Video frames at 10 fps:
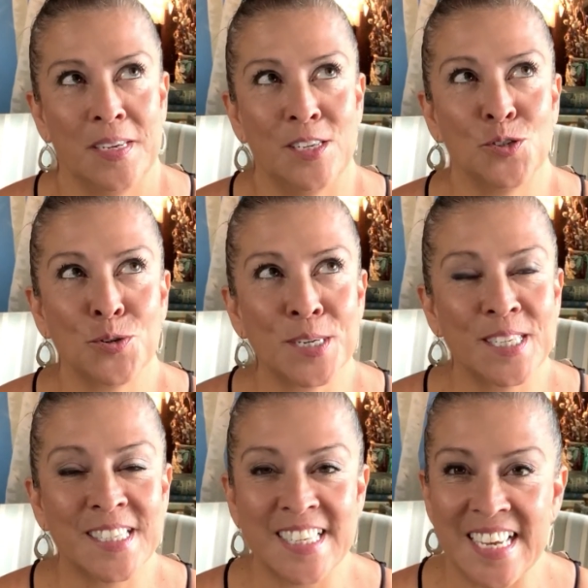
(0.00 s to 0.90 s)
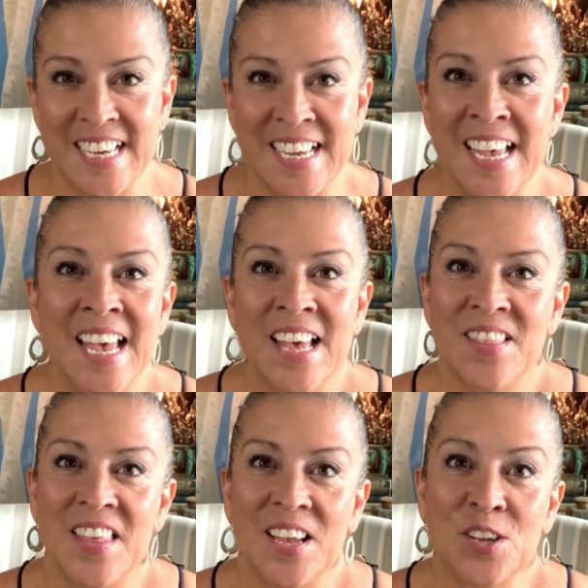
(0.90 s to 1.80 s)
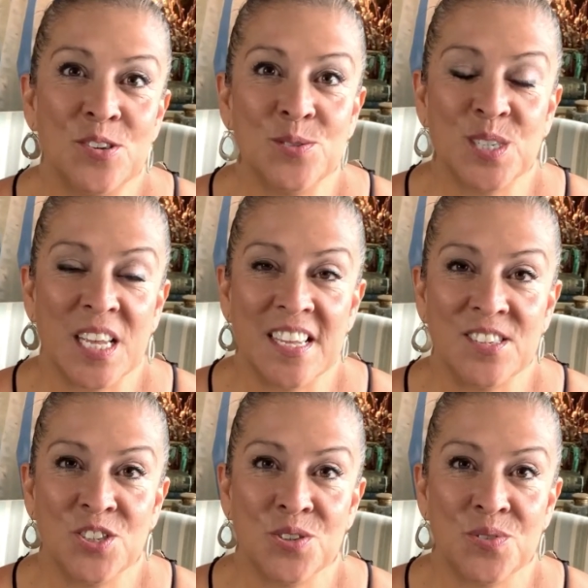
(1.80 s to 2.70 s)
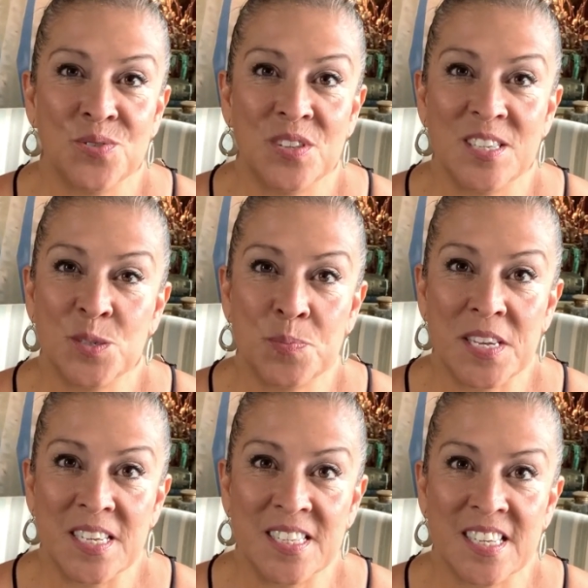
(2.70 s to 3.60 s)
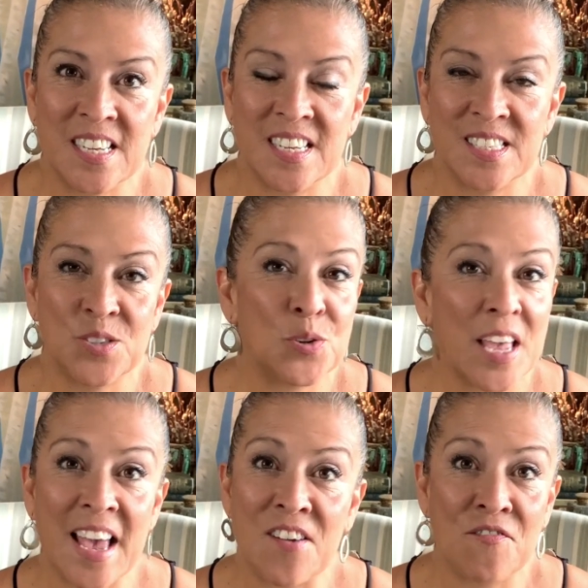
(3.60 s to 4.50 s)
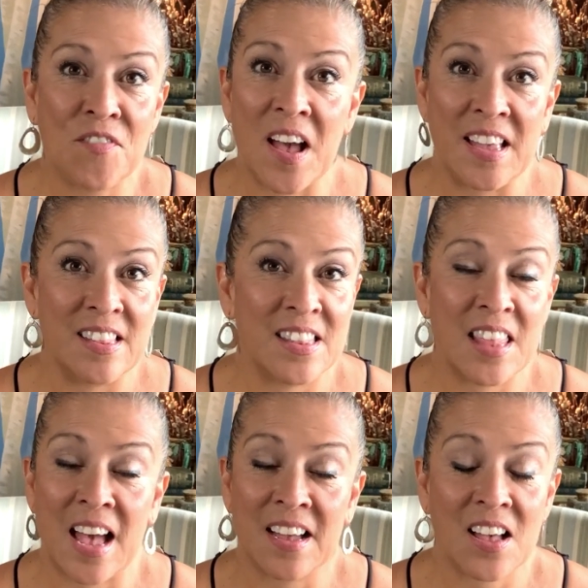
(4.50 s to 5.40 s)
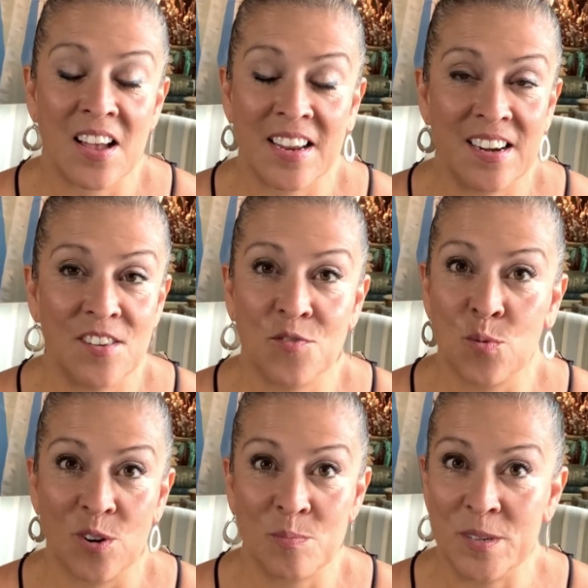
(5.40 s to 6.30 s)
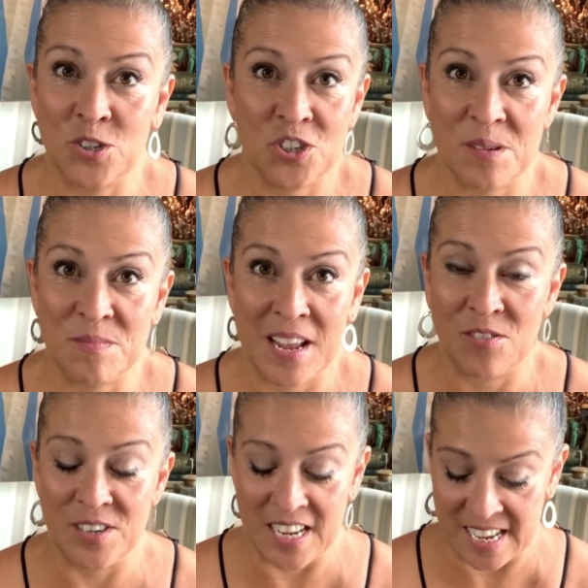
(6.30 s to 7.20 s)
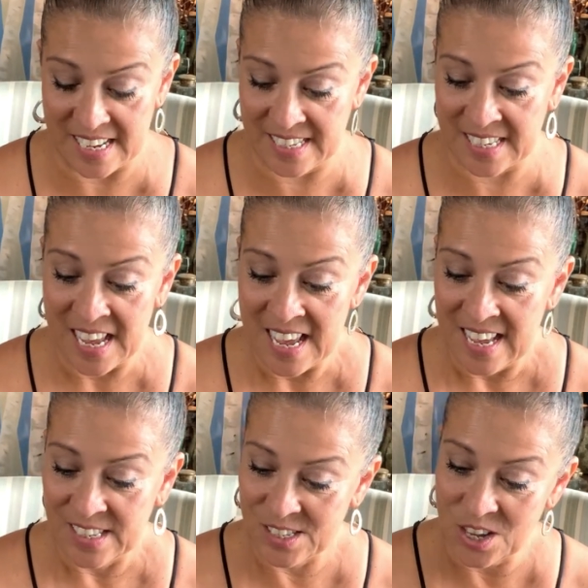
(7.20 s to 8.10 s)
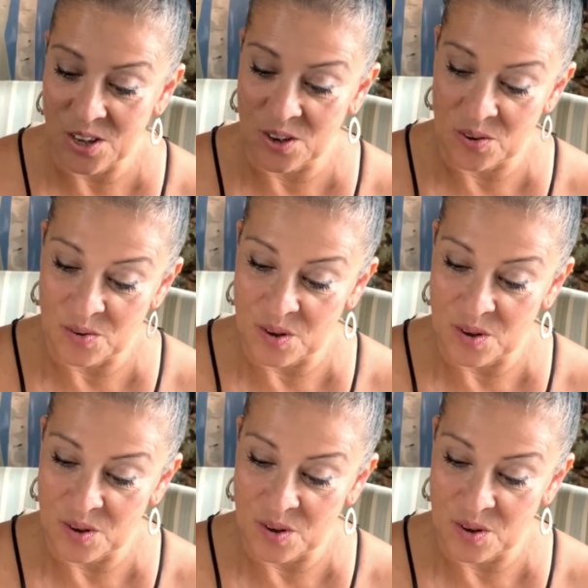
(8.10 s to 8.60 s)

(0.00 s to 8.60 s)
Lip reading: intricacy that goes into these pieces, you can't find that kind of workmanship nowadays. So